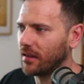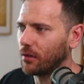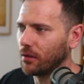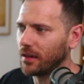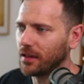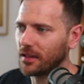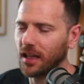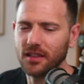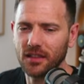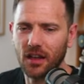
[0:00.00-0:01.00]
or it
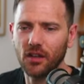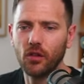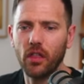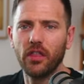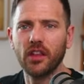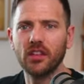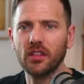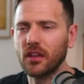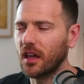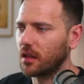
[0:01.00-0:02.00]
gets assigned to
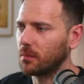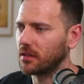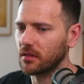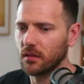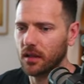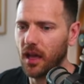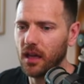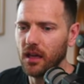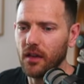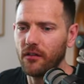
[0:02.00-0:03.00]
this element, okay?